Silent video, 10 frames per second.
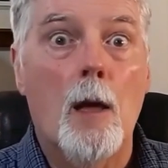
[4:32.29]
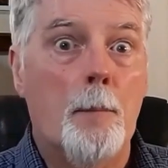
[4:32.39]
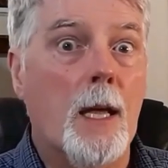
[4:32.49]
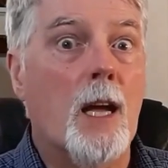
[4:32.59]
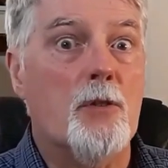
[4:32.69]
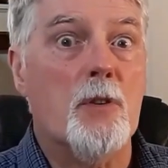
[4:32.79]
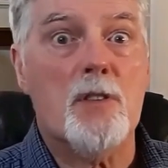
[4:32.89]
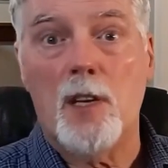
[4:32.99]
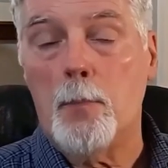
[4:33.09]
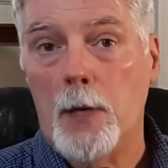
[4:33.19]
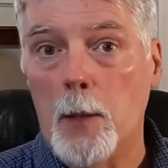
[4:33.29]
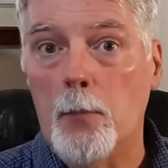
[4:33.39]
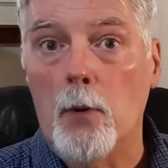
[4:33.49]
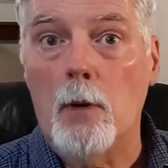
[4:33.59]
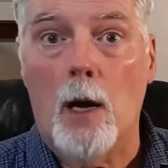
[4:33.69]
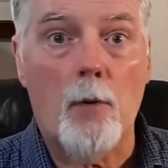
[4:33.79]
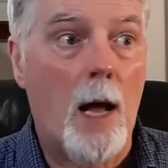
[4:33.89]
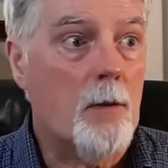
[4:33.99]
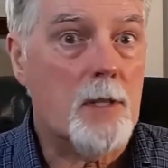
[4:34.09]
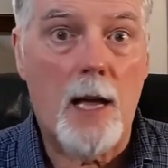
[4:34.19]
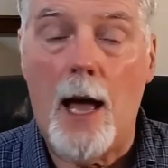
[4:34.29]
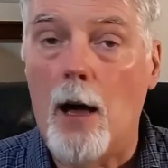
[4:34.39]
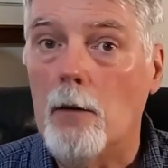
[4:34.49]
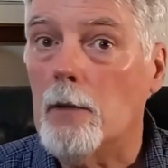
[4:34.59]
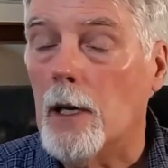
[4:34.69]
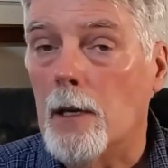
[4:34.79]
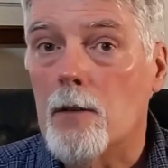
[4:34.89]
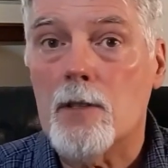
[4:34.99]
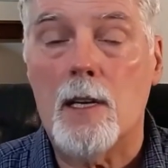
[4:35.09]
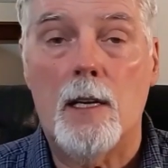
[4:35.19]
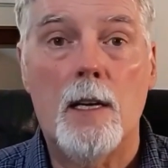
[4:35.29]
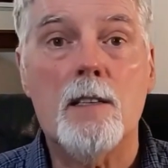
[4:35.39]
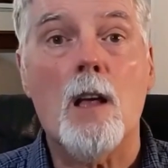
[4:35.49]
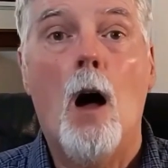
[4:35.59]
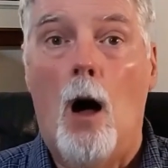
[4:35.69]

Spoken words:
because you see people around town in cities